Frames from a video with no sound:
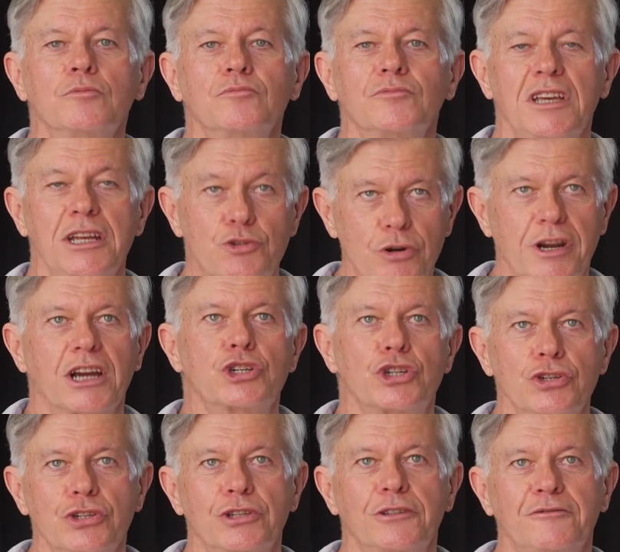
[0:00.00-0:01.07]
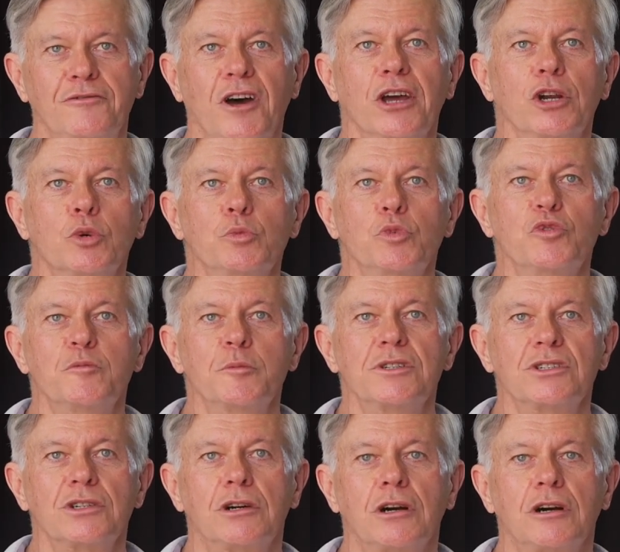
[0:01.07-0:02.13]
introduction to the final movement
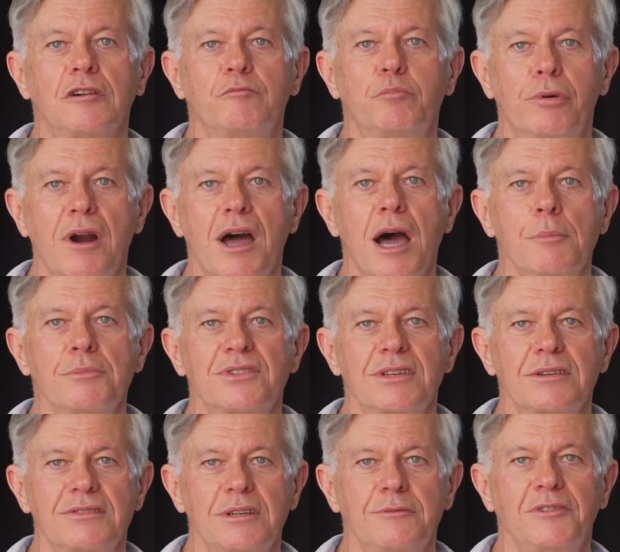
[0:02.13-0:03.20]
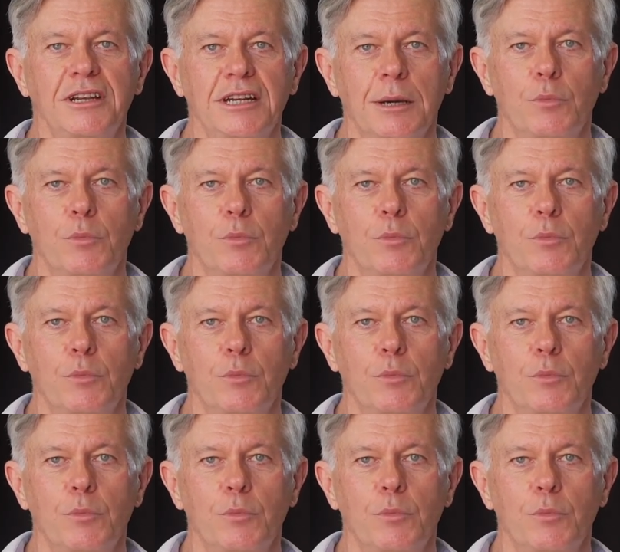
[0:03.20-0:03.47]
of Brahms Symphony No.